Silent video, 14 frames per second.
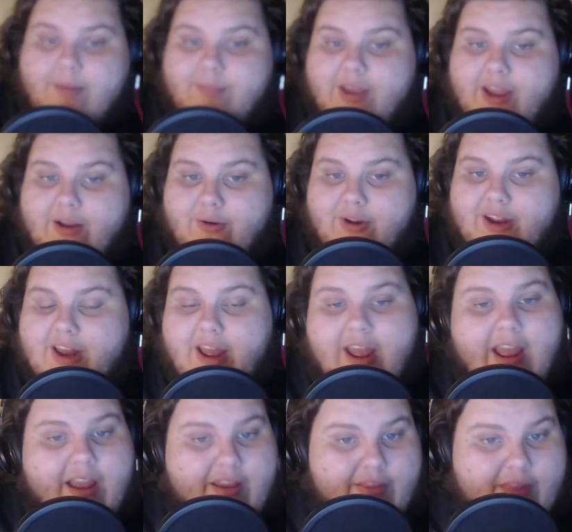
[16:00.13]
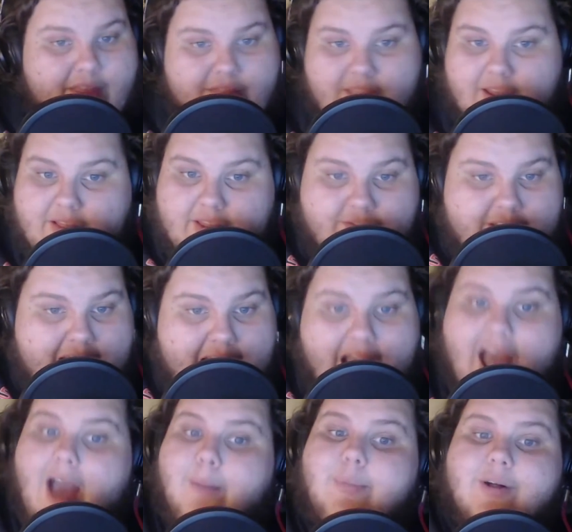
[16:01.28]
married, and then they lived
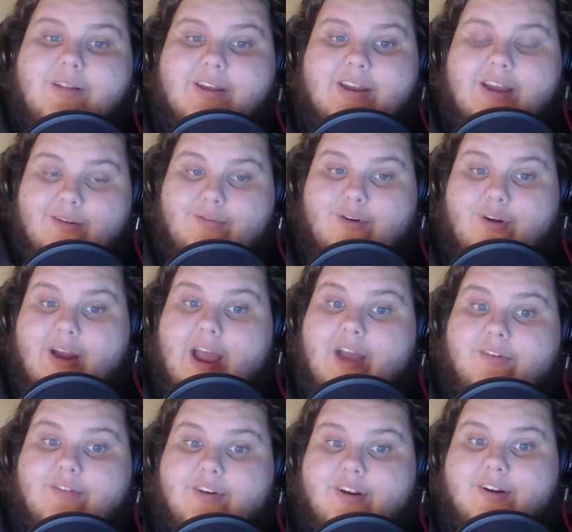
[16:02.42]
happily ever after.